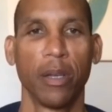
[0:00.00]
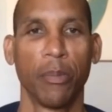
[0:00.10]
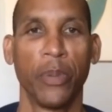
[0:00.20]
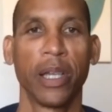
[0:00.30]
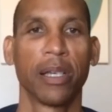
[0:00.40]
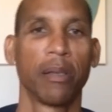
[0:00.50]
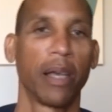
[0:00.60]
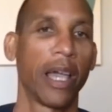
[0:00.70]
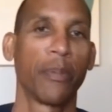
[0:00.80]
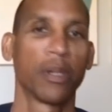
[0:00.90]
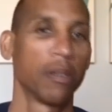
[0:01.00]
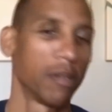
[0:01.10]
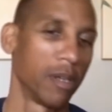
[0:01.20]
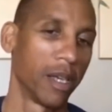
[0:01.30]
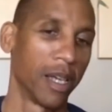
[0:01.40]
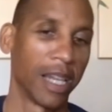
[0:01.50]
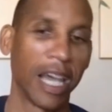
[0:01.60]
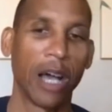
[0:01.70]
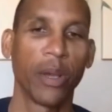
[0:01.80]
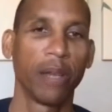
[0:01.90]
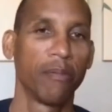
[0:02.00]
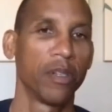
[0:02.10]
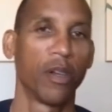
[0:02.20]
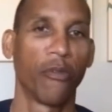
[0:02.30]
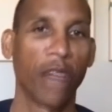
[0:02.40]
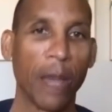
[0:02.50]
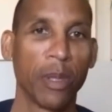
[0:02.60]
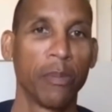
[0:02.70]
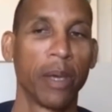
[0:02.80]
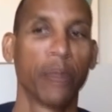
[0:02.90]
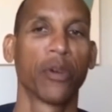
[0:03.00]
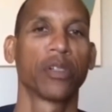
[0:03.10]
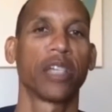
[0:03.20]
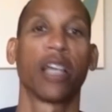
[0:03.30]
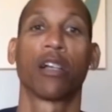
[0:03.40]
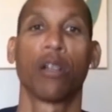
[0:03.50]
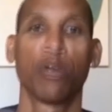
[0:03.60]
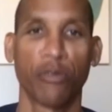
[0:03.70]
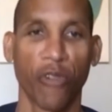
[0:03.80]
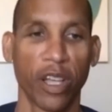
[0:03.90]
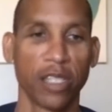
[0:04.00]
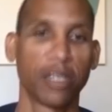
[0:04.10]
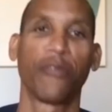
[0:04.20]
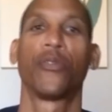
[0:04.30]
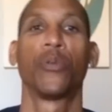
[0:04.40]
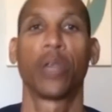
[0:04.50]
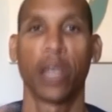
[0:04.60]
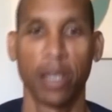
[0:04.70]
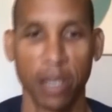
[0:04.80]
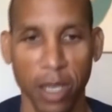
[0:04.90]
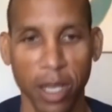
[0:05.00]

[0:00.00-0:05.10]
being uh, able to uh, allowing you know family members and close friends if you can